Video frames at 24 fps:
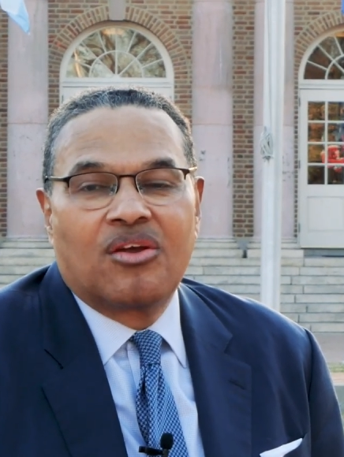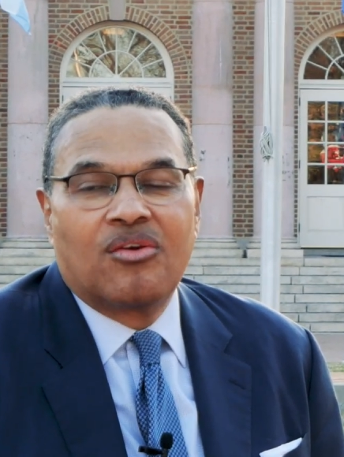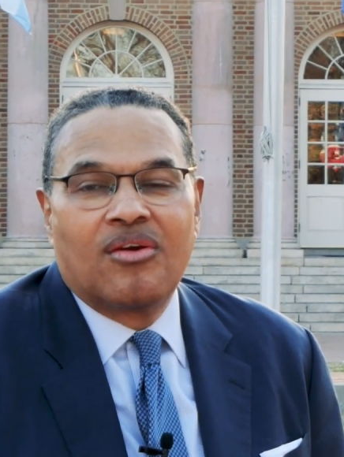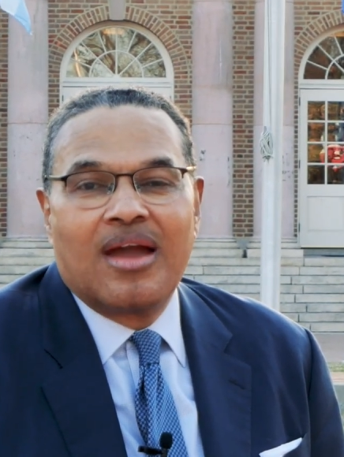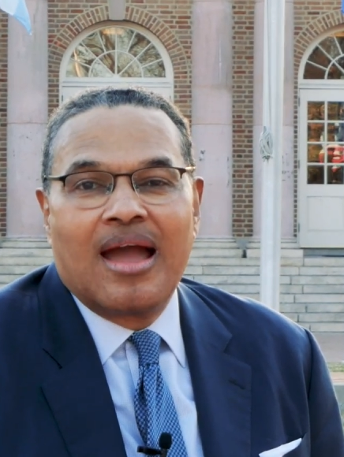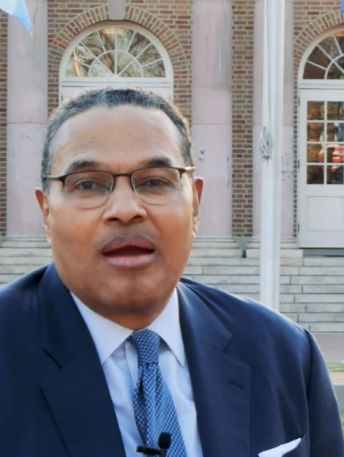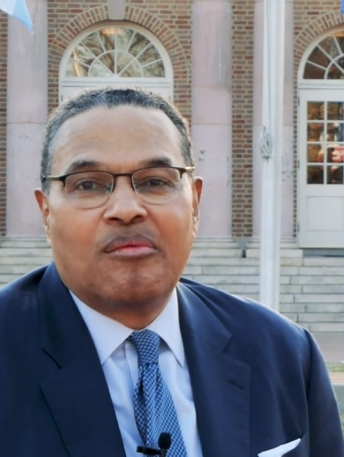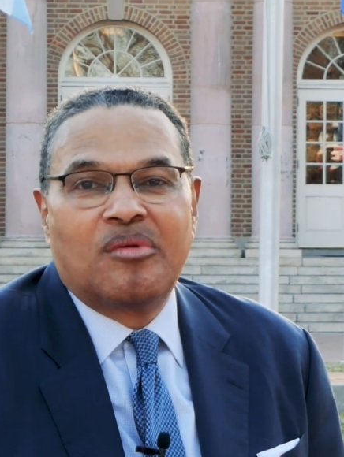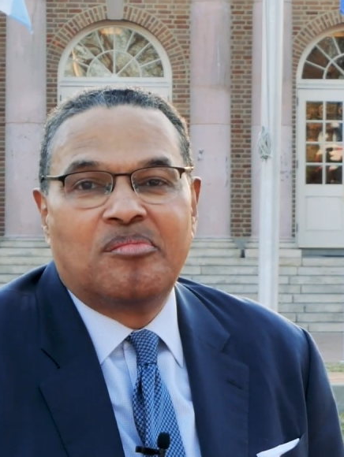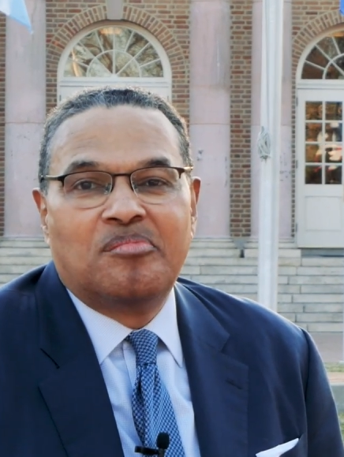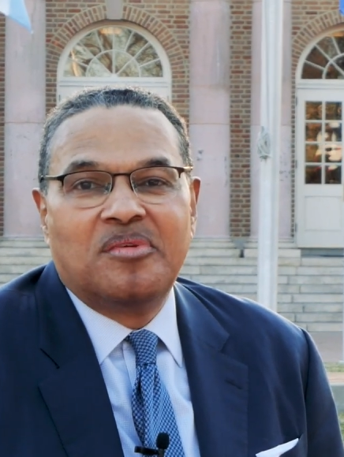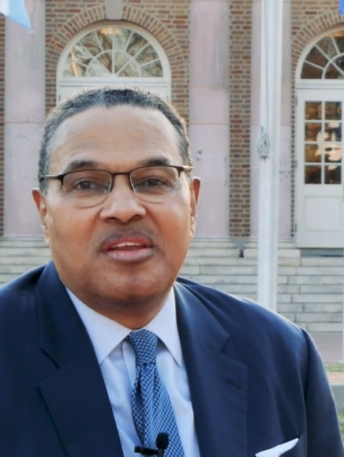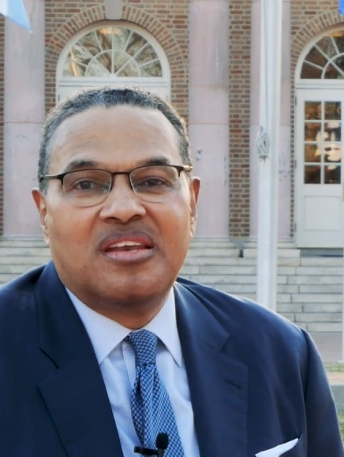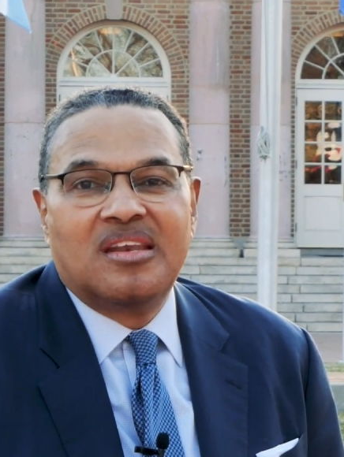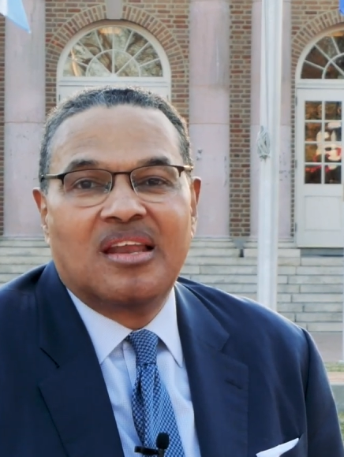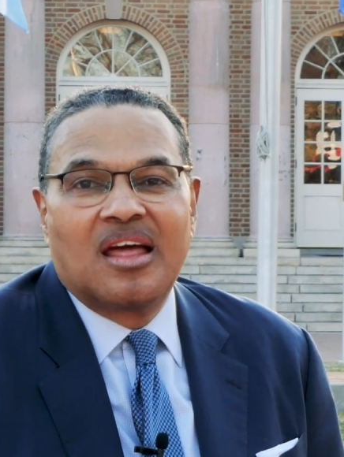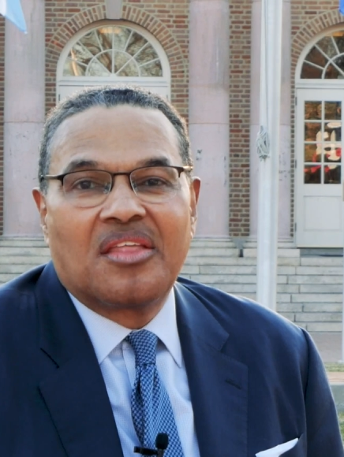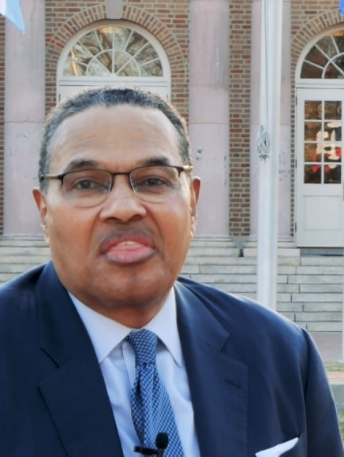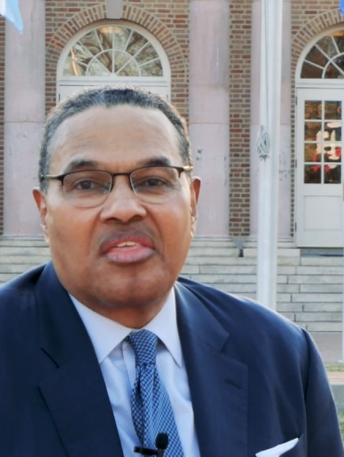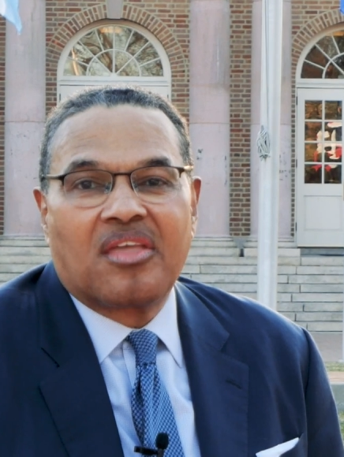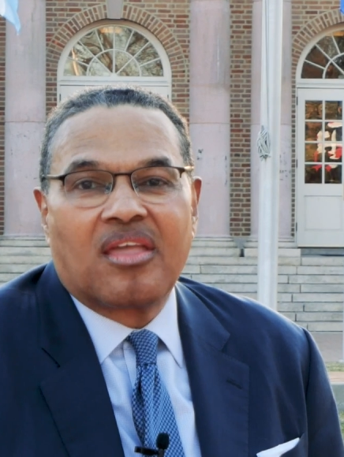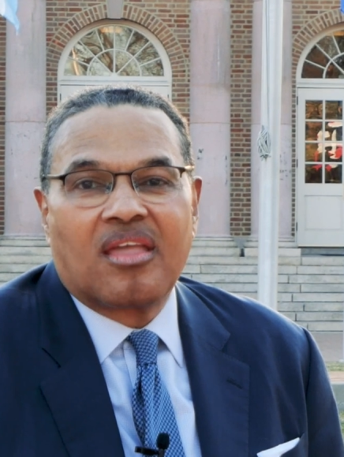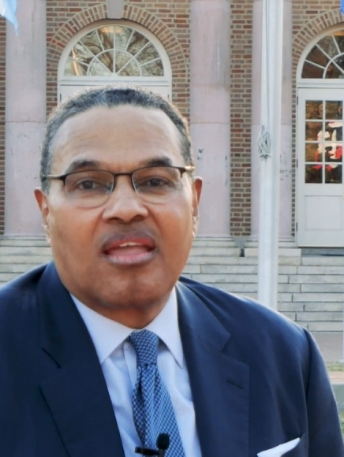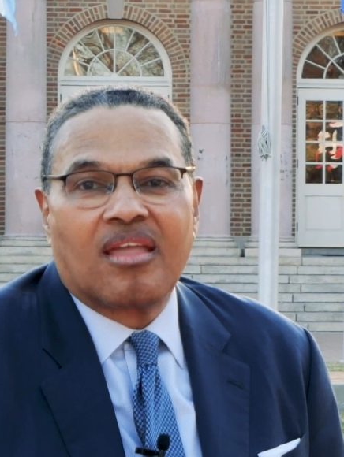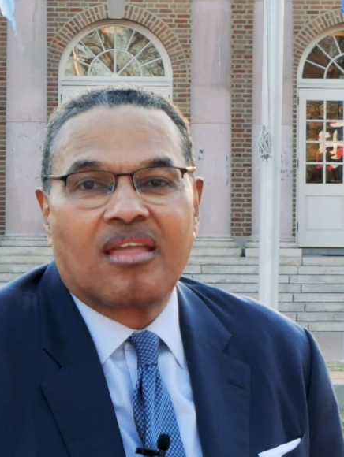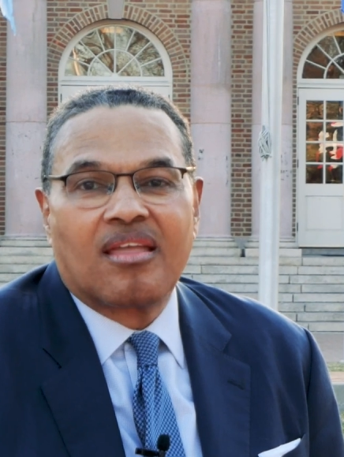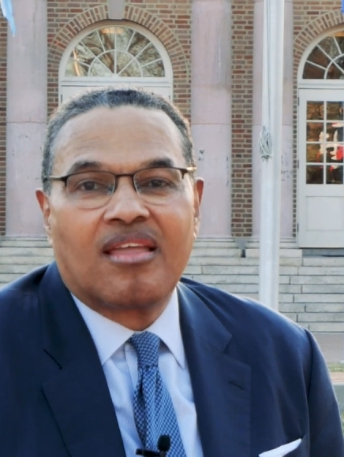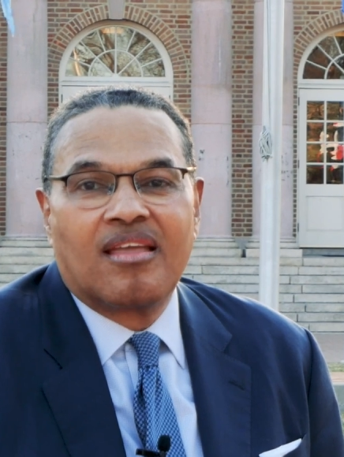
her, I would be nothing.